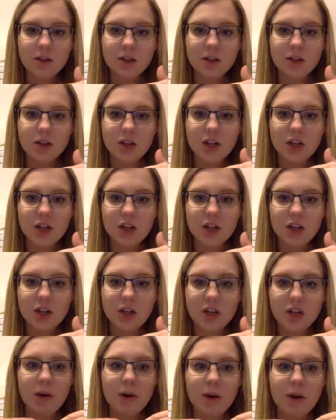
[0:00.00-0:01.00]
a chance
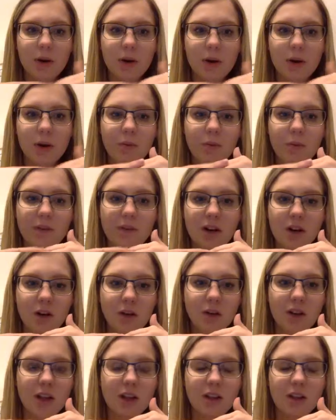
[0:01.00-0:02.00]
that we won't even
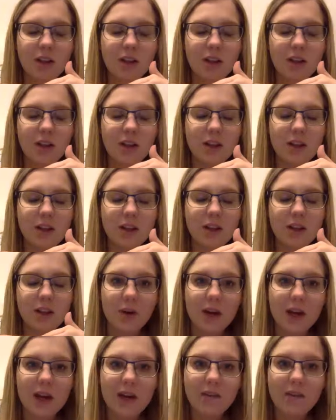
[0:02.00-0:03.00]
know that there was an
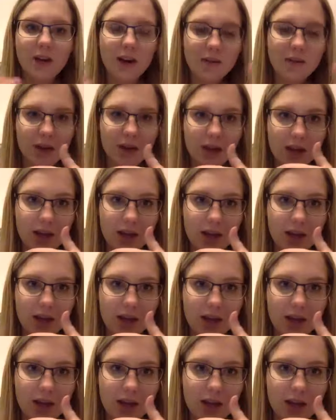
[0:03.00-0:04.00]
earthquake, even if it is
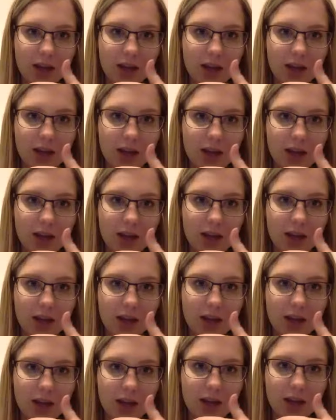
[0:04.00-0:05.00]
like a 4.5,